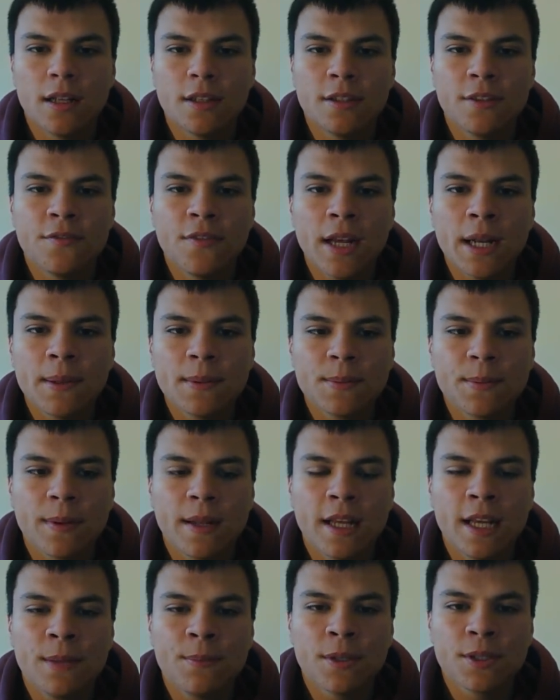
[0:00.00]
developed
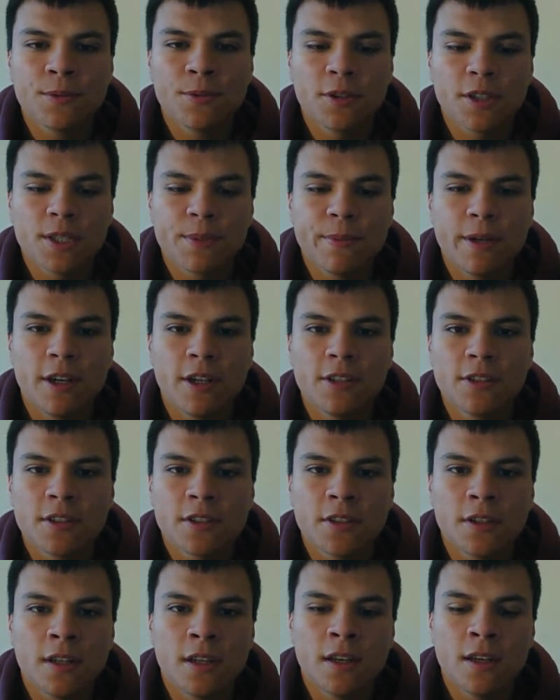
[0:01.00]
player, much more
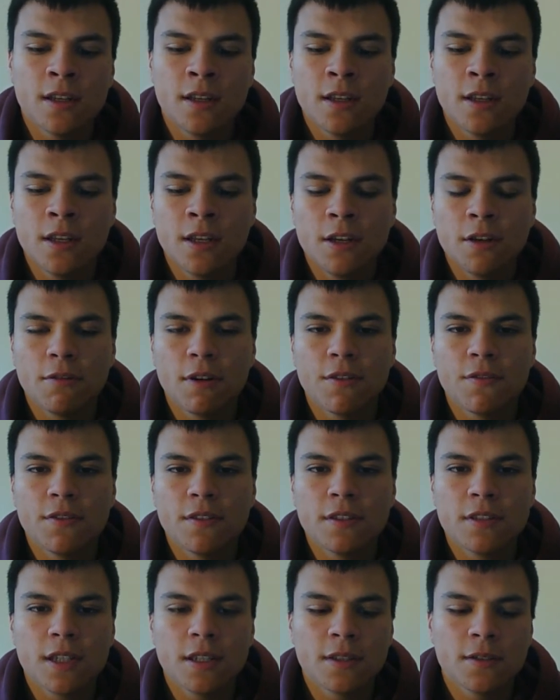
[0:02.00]
experienced, got a rough
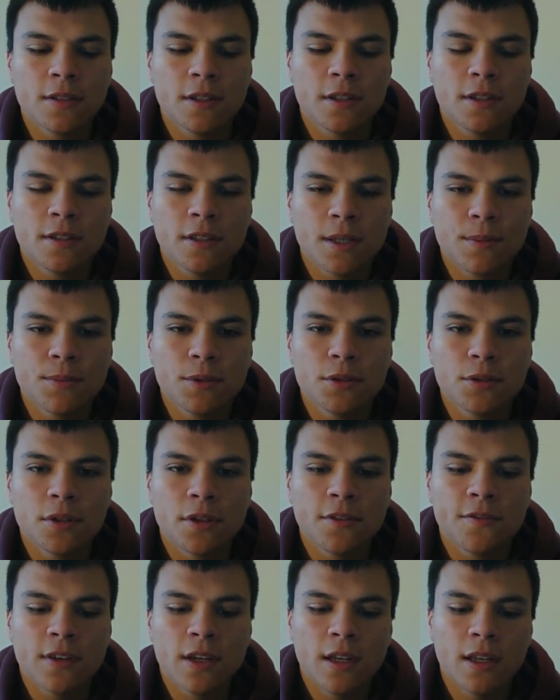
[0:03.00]
and
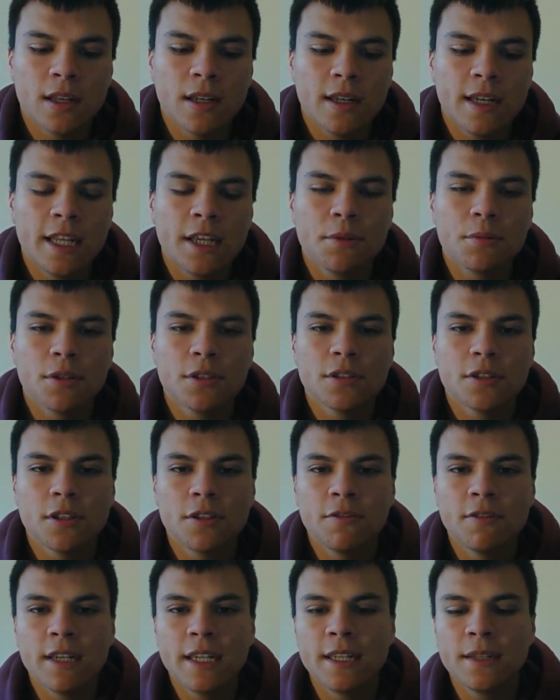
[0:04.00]
tumble of League One,
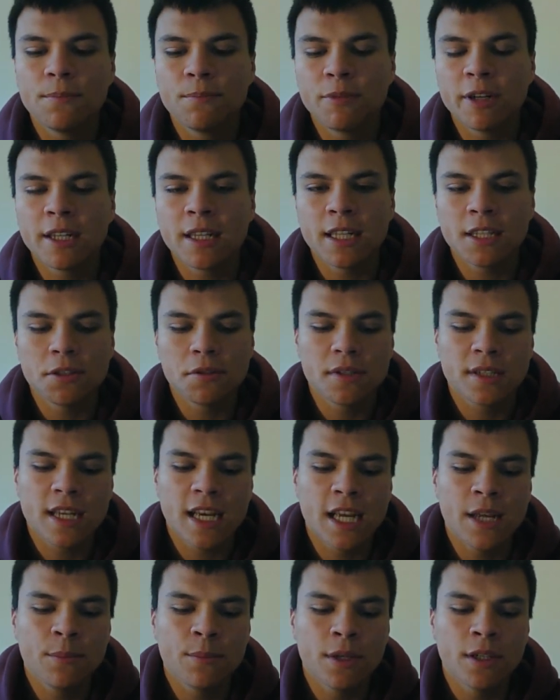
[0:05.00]
so really bring that to his
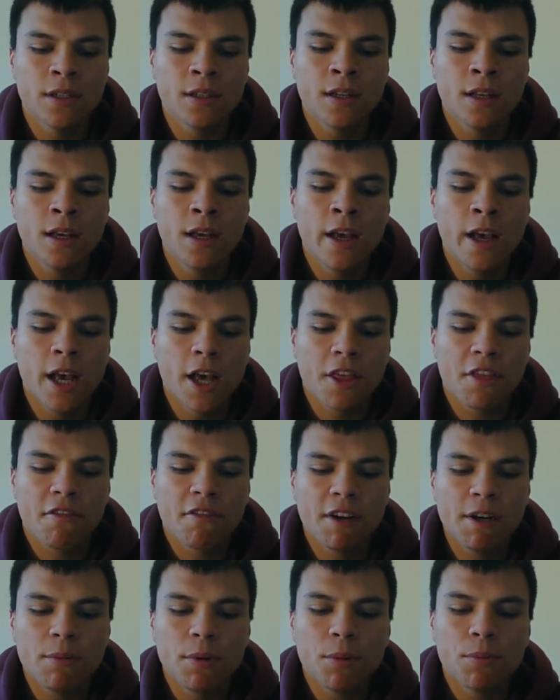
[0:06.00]
game, and a
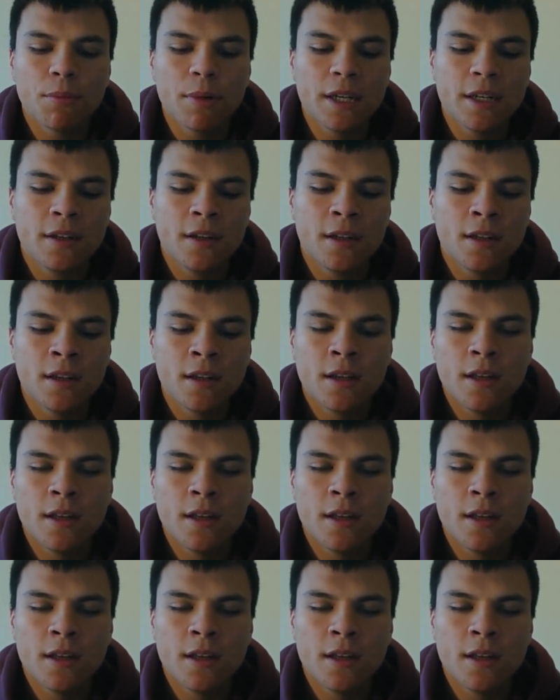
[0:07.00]
3-1 win